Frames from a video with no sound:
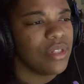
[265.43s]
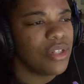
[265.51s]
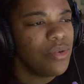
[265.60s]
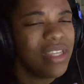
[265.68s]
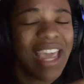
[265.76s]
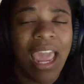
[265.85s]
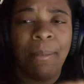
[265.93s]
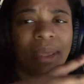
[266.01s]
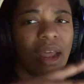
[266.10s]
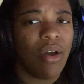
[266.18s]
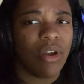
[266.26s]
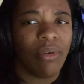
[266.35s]
The dude, he came
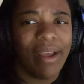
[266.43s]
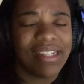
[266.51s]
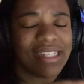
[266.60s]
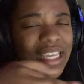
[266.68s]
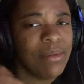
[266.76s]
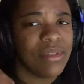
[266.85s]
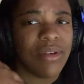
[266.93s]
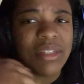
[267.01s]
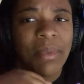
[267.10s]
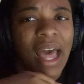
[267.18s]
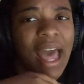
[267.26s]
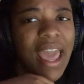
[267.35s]
in all crazy, like he was on
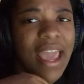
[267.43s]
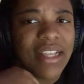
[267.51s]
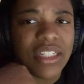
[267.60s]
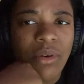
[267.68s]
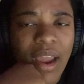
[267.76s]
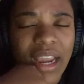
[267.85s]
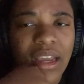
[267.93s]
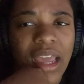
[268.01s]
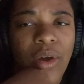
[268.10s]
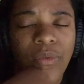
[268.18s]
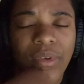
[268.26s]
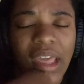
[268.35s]
some high-ass
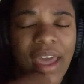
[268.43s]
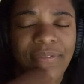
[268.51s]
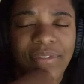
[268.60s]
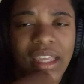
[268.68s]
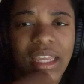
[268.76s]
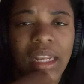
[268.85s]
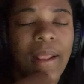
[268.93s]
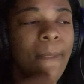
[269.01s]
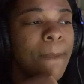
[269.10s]
caffeine.